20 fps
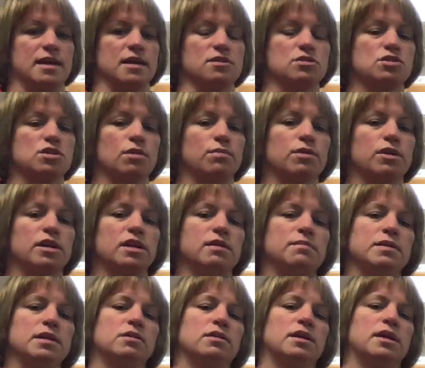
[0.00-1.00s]
And so we're going to
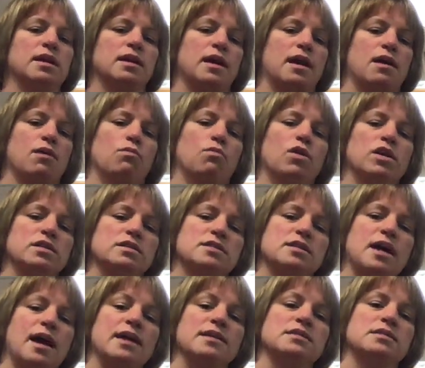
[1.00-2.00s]
be looking at what
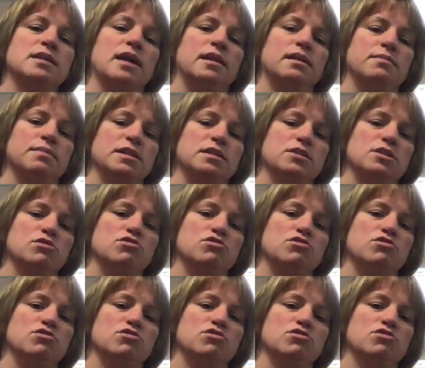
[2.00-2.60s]
size sediments